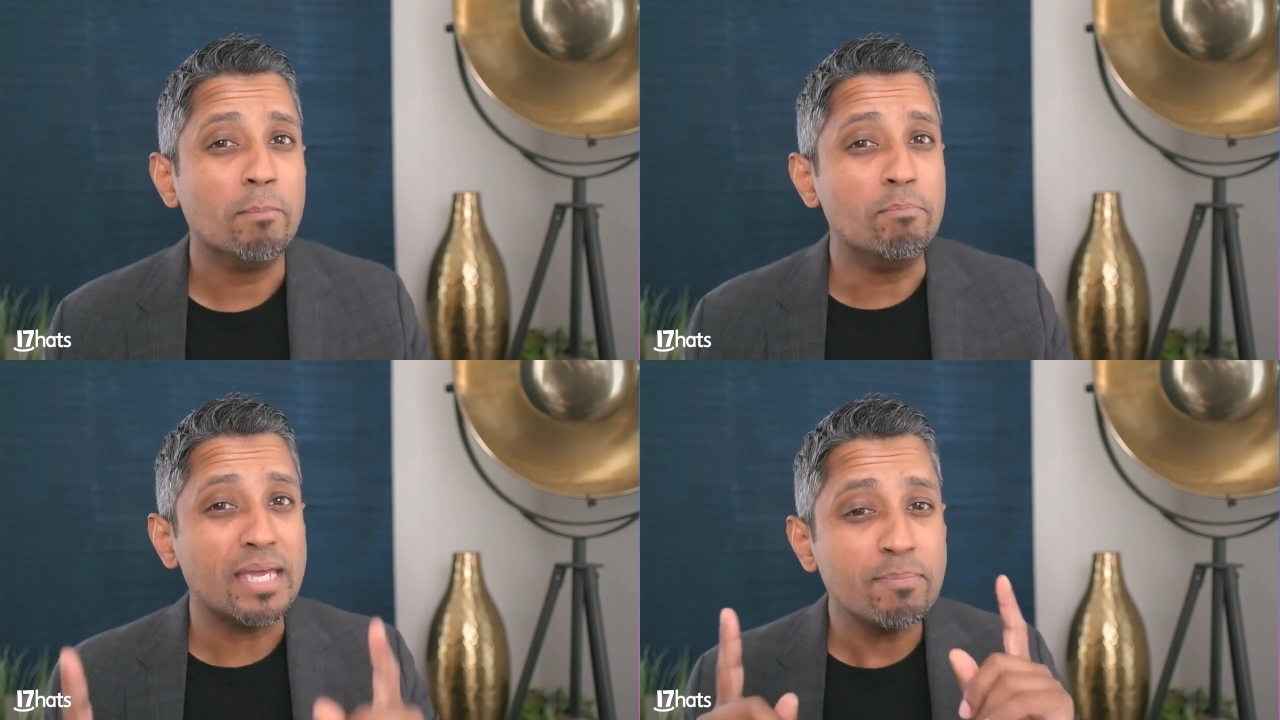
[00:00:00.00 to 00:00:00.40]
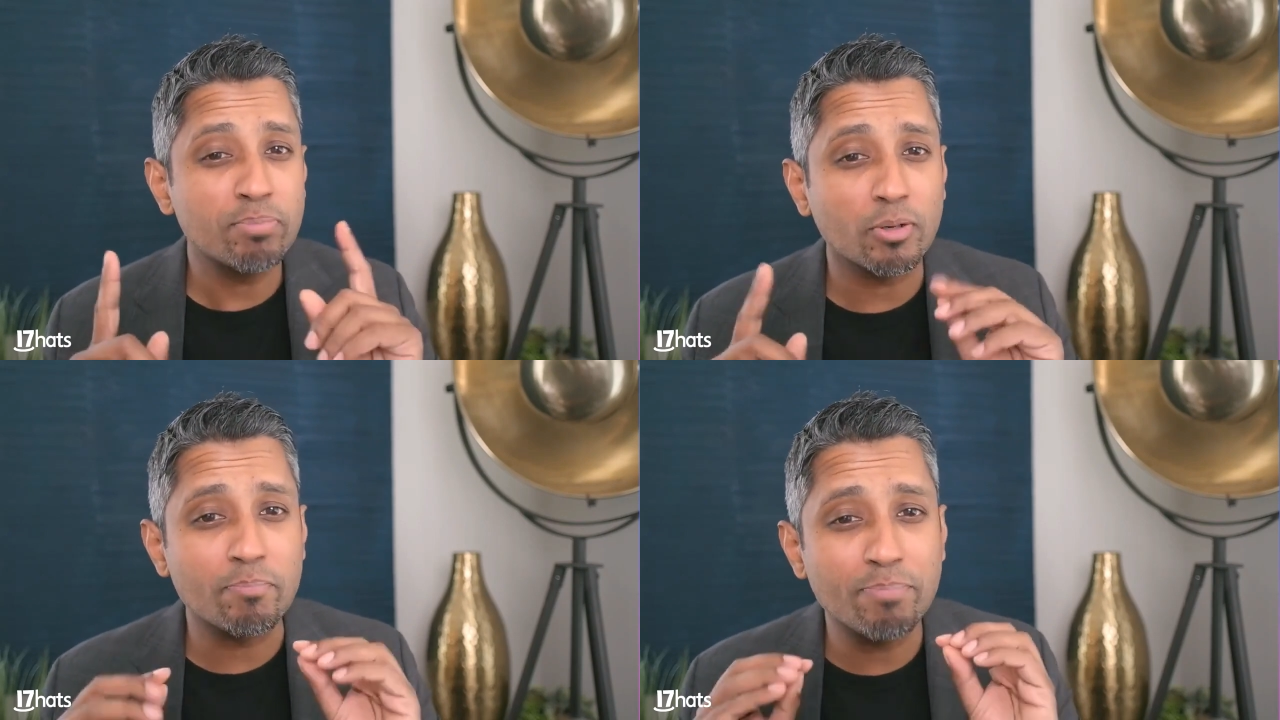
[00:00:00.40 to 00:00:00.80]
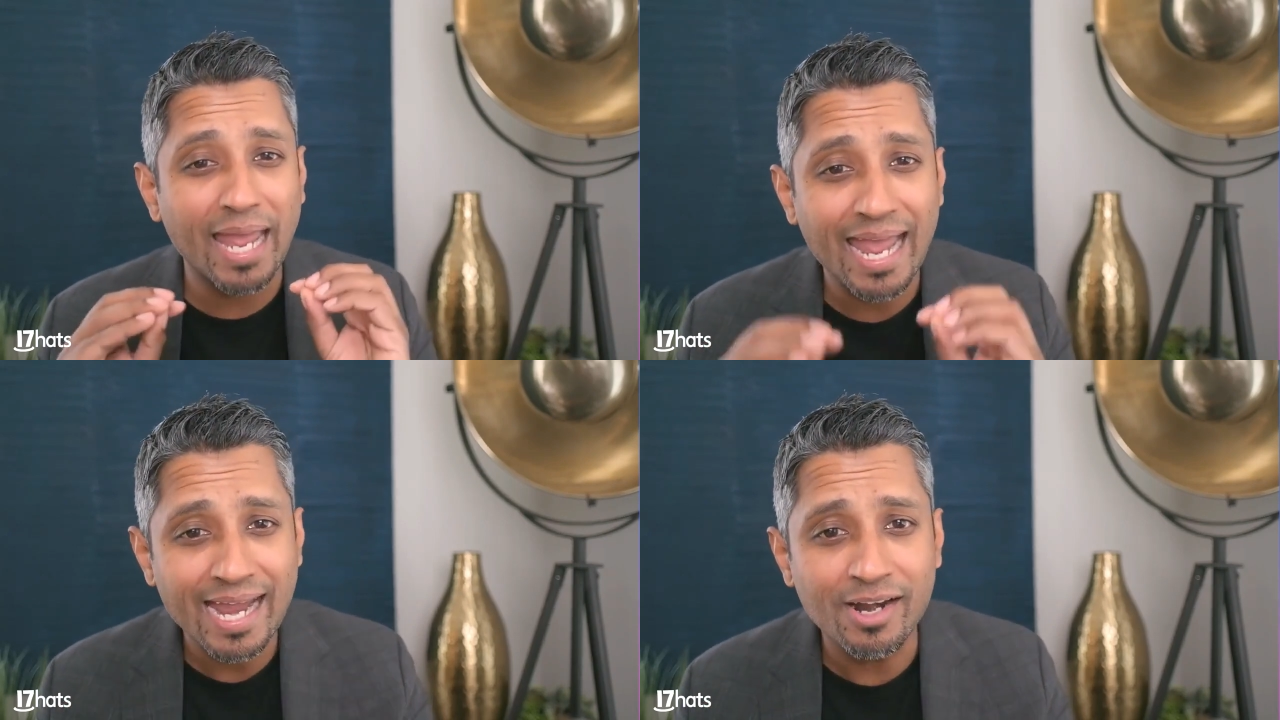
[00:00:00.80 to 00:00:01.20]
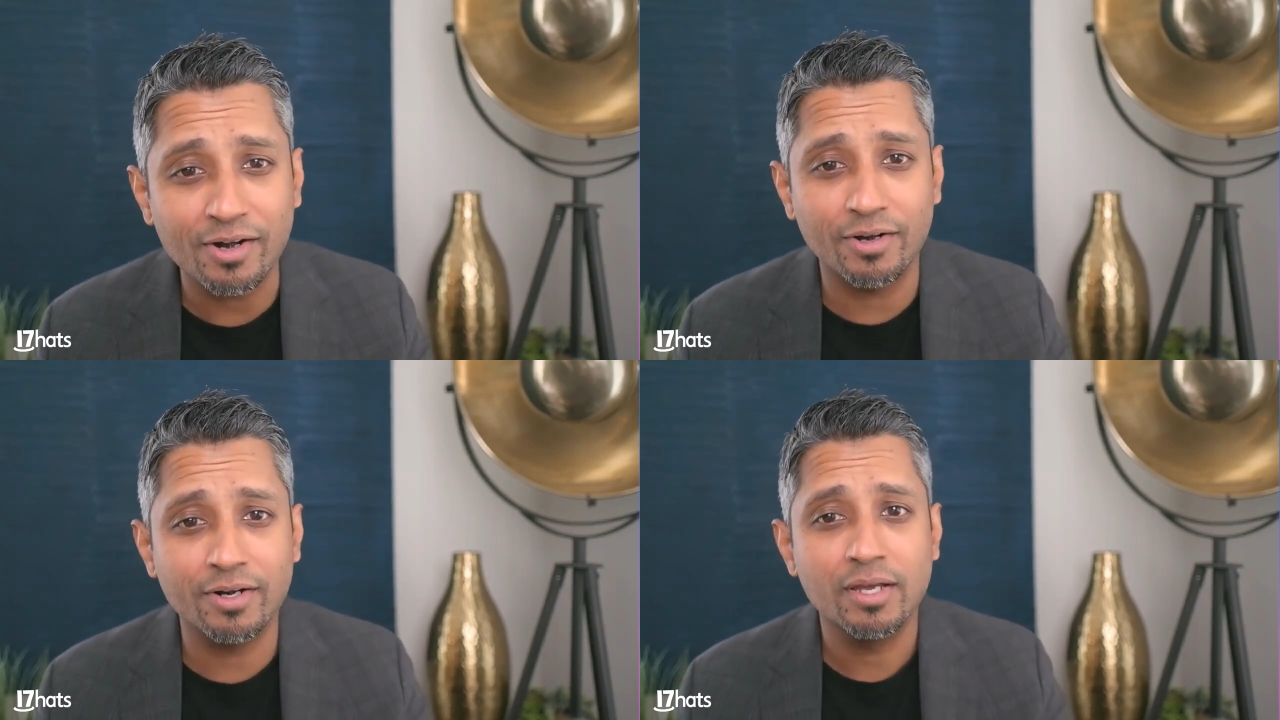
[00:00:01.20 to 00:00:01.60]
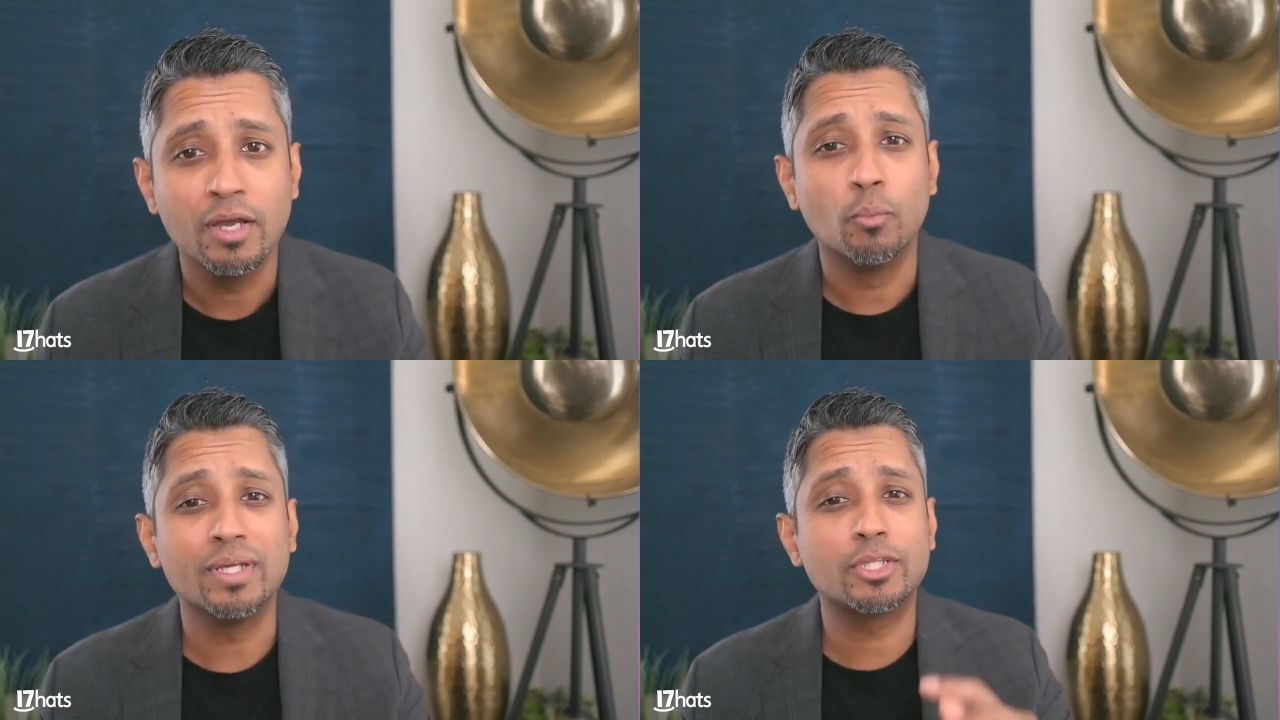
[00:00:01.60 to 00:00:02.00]
be prepared
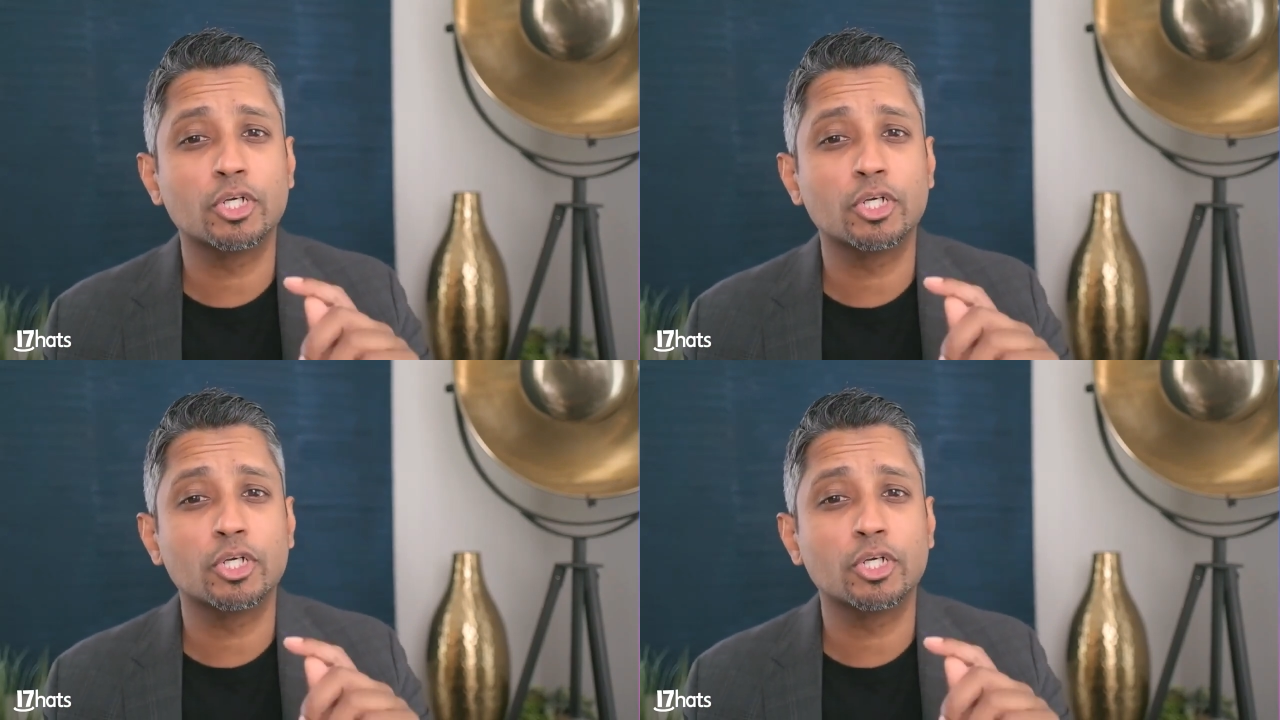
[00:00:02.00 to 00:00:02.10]
with a